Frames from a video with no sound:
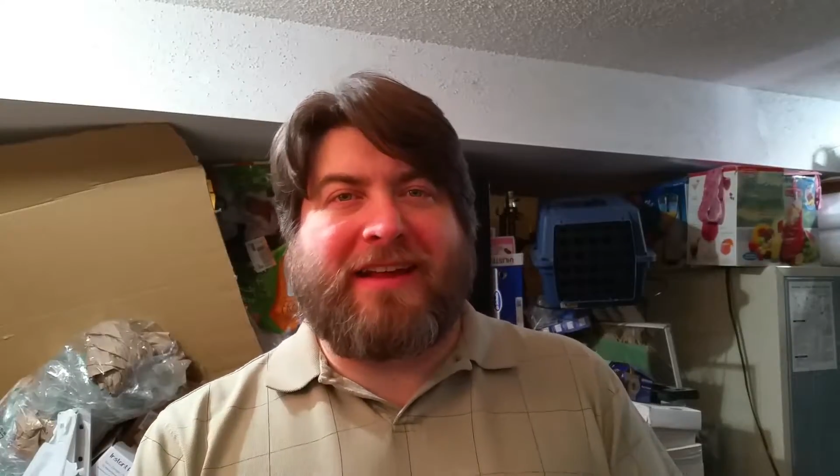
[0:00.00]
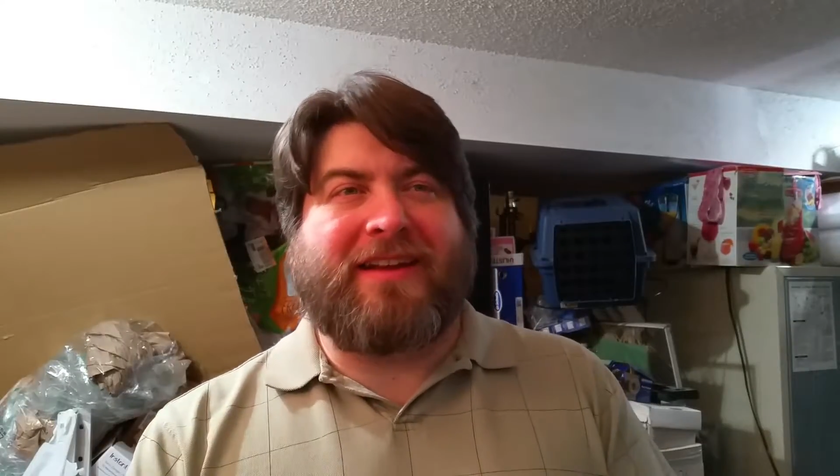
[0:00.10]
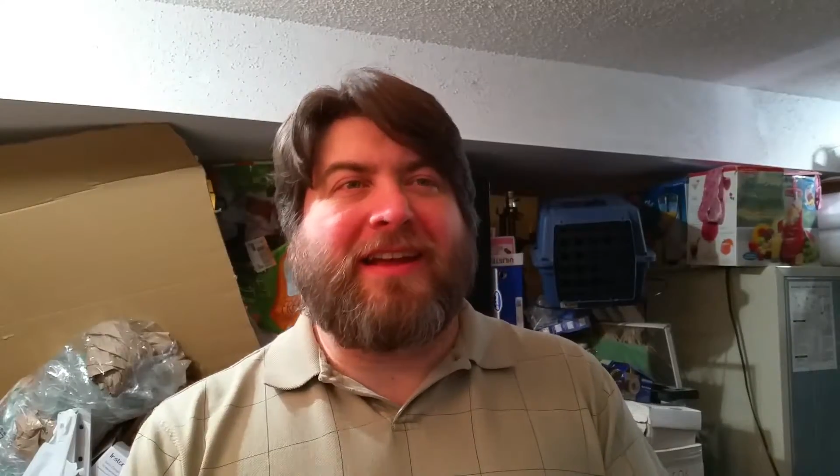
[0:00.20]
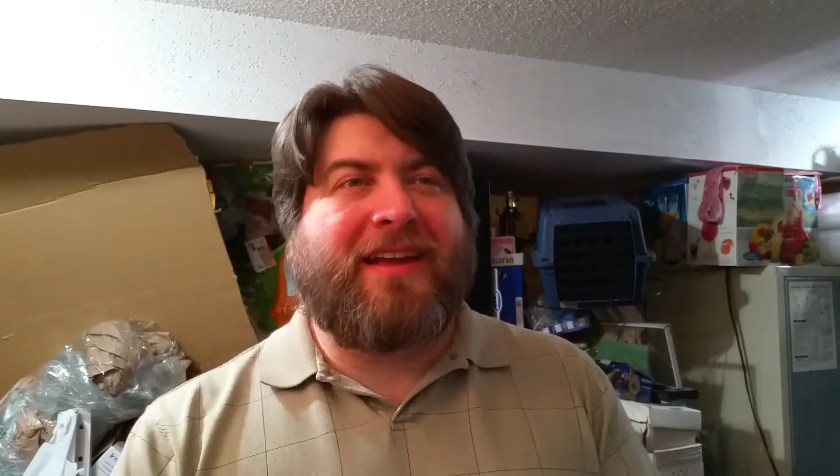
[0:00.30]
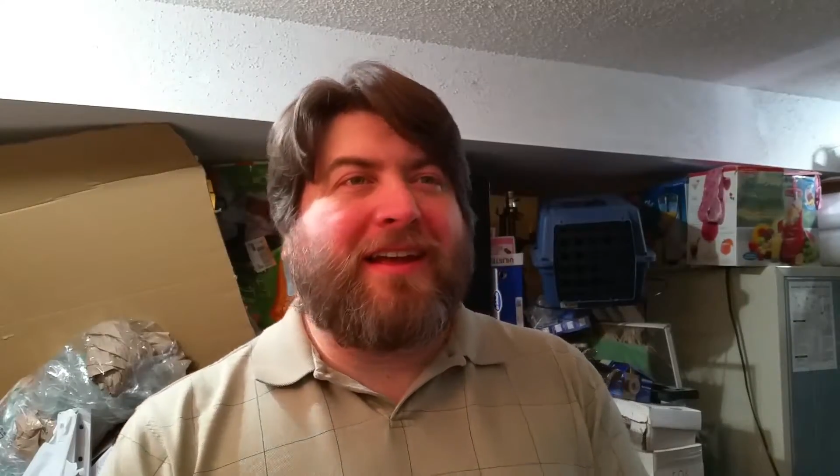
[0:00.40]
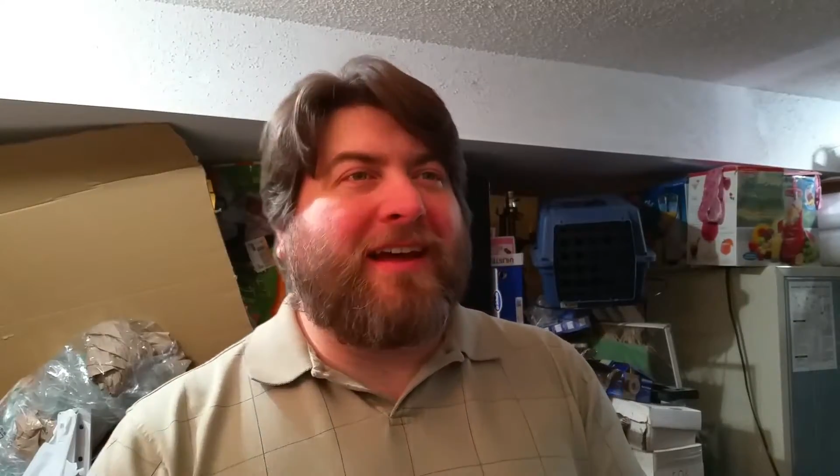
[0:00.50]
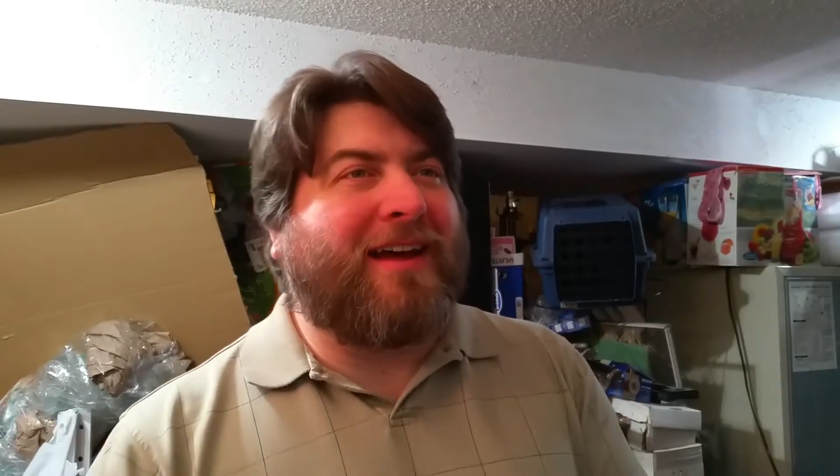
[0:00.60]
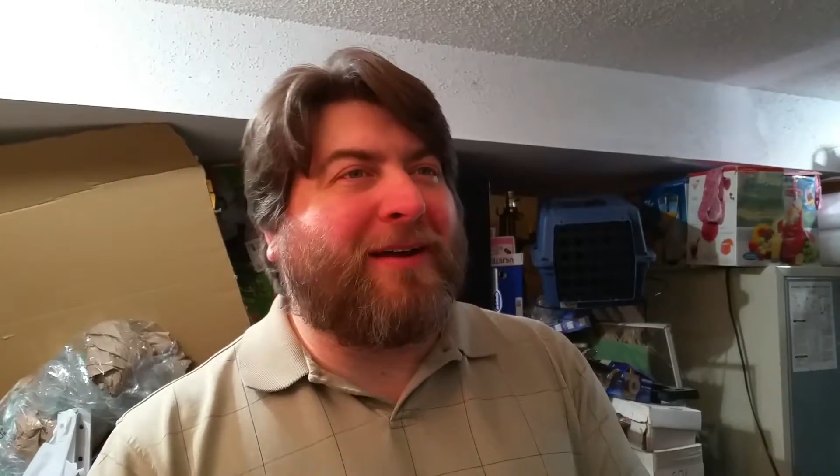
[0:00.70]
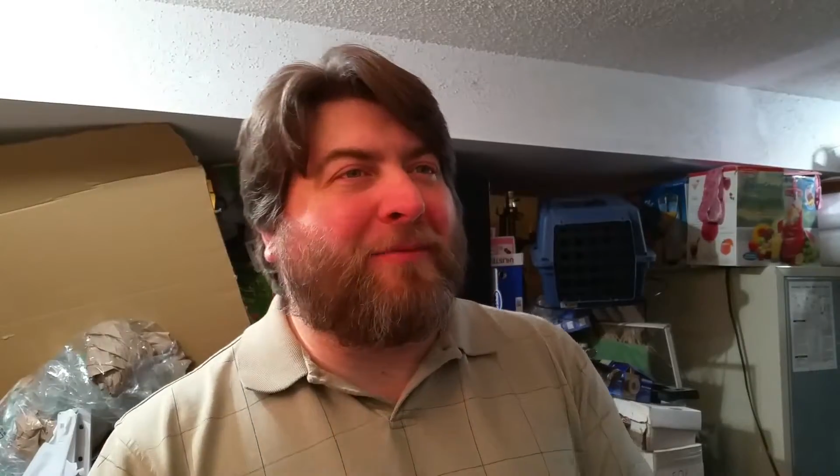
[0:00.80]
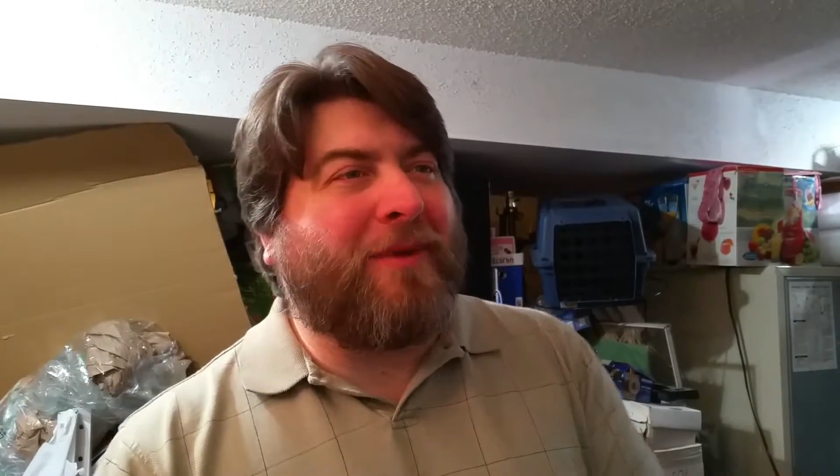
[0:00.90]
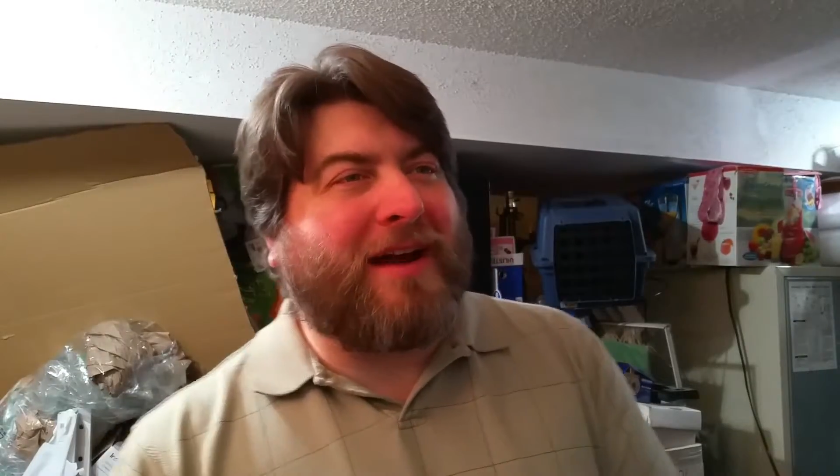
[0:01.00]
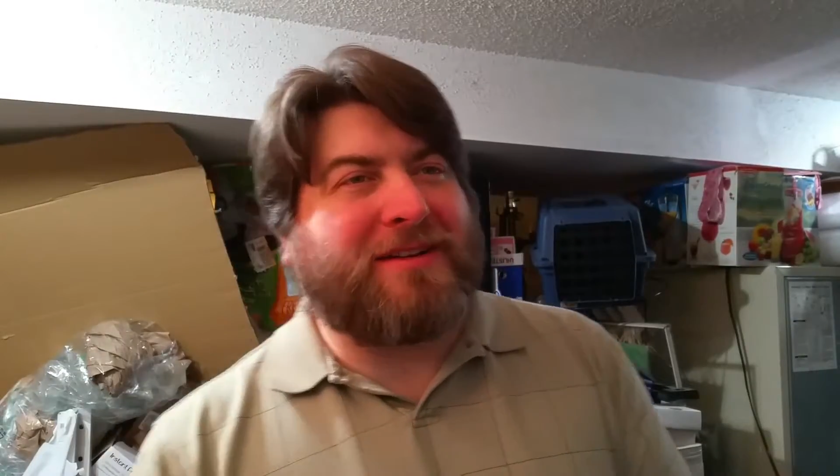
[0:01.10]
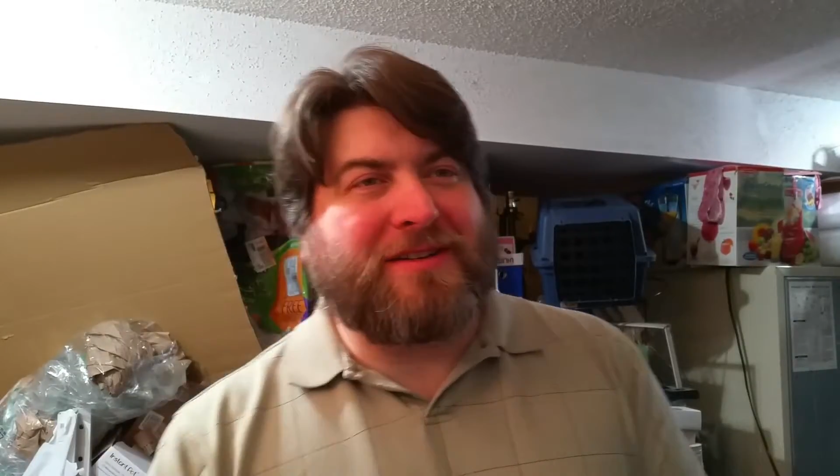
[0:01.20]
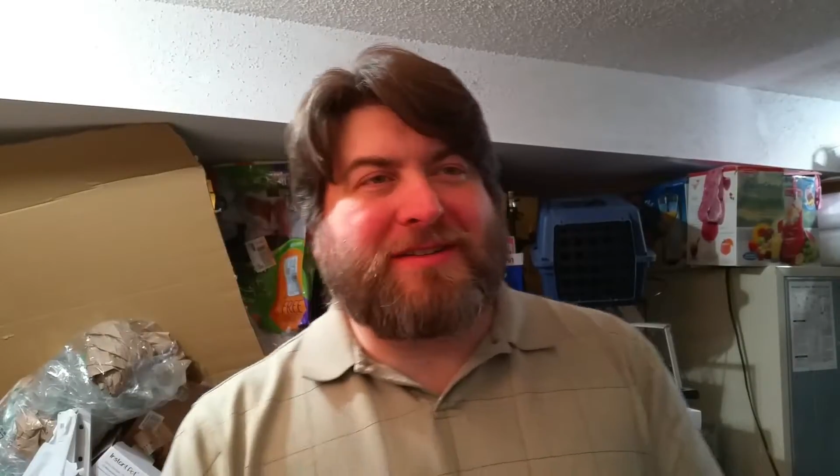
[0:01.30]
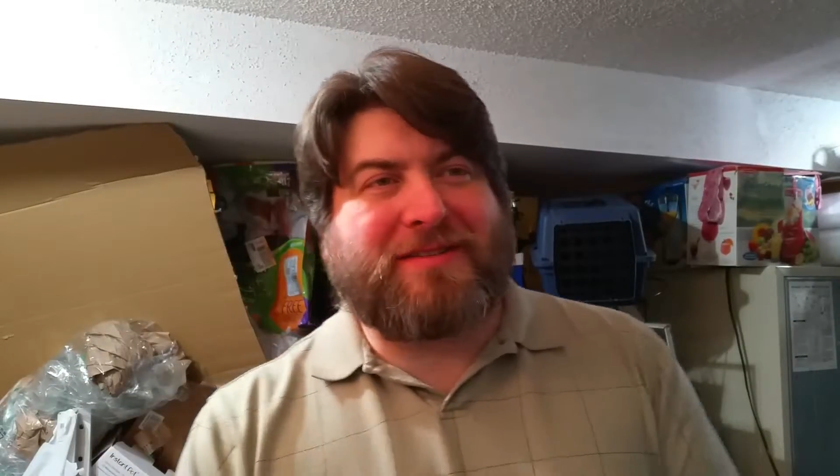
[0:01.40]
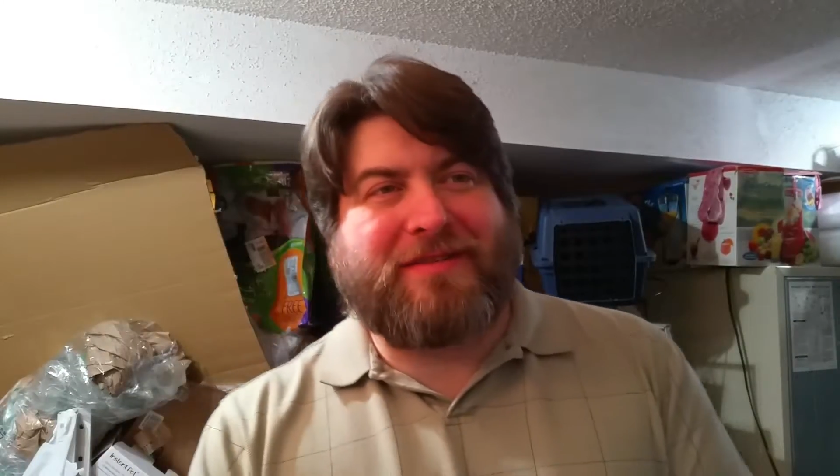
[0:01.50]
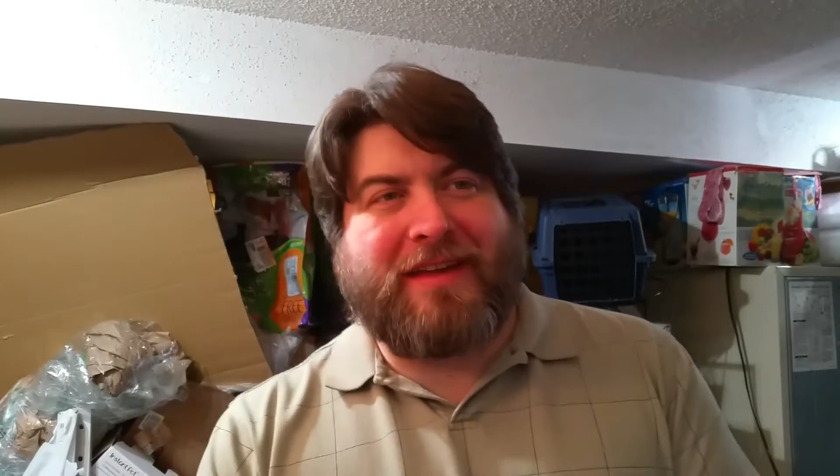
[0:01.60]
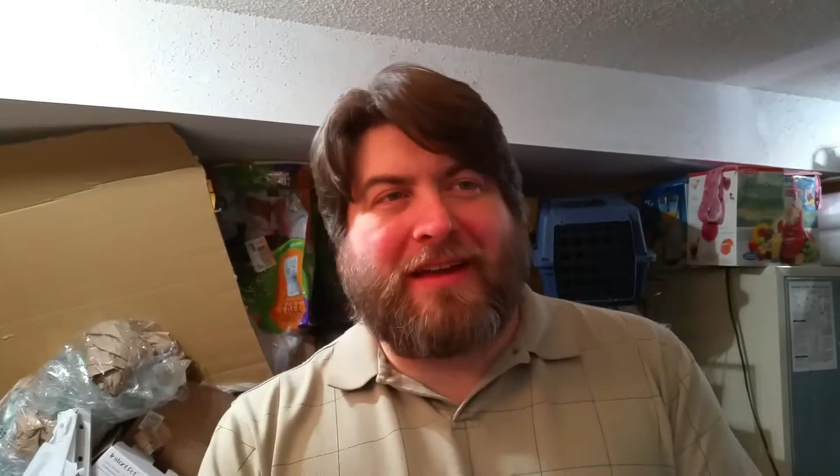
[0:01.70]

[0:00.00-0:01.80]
did. Um, I just